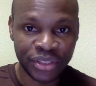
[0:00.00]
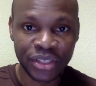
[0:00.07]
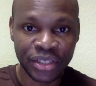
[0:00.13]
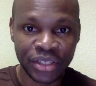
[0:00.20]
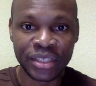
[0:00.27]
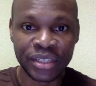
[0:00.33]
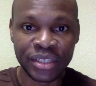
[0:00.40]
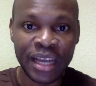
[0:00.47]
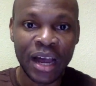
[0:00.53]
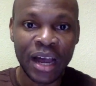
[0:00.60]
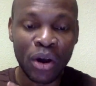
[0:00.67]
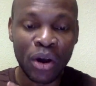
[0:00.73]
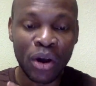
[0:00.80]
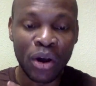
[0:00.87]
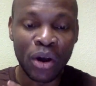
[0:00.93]
So these are
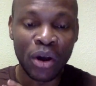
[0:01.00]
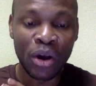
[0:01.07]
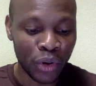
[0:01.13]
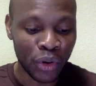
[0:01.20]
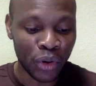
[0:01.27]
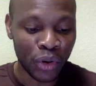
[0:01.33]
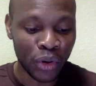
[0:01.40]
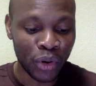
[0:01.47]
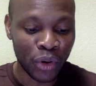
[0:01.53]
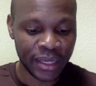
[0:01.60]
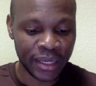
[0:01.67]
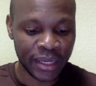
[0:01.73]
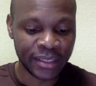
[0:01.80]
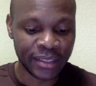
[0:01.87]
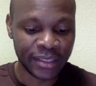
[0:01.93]
all
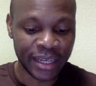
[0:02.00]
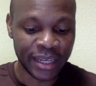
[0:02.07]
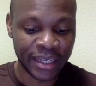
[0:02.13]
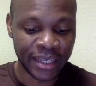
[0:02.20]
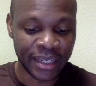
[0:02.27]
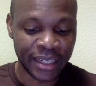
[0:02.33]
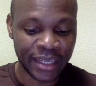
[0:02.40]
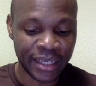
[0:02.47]
intangible